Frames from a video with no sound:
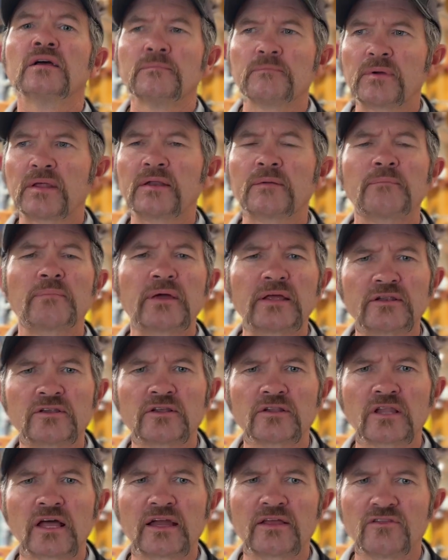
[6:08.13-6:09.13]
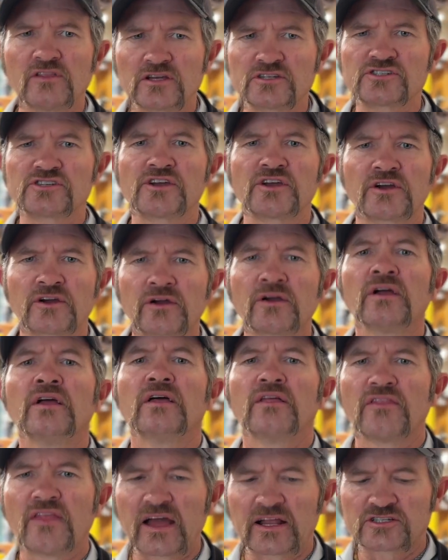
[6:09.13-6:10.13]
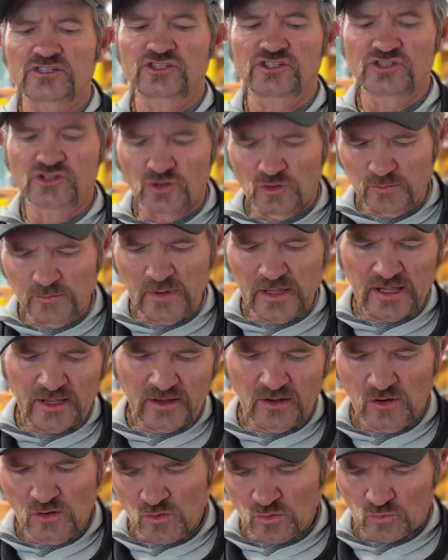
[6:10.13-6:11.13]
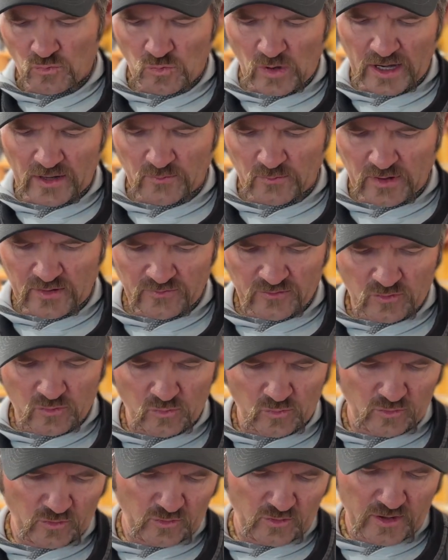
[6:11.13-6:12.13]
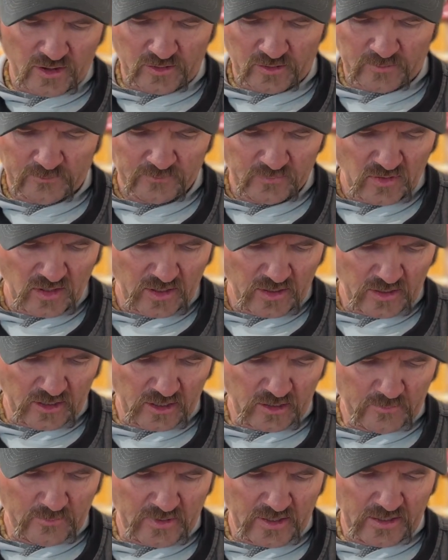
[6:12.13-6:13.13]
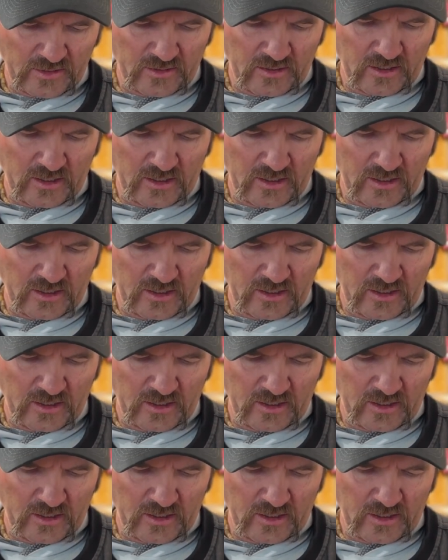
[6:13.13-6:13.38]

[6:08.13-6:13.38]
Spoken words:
Been a bit delayed this year. That should be right around the corner here in a bit.